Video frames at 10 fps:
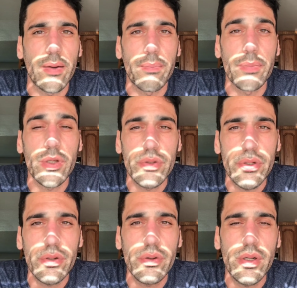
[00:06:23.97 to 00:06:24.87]

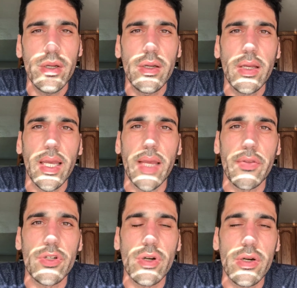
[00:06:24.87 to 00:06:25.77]
Mewtwo and the
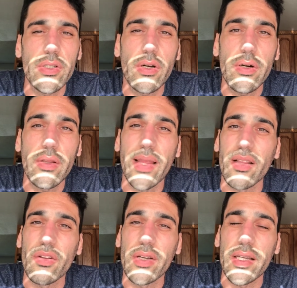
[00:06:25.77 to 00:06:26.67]
Charizard, they
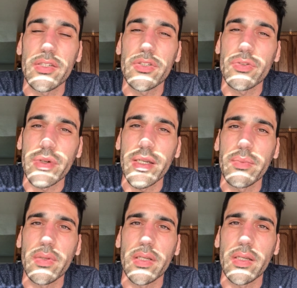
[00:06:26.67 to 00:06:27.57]
look
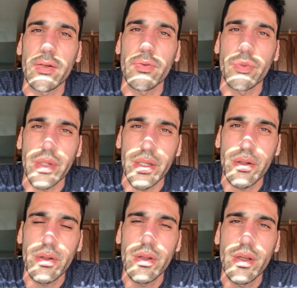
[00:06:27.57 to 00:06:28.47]
extremely real.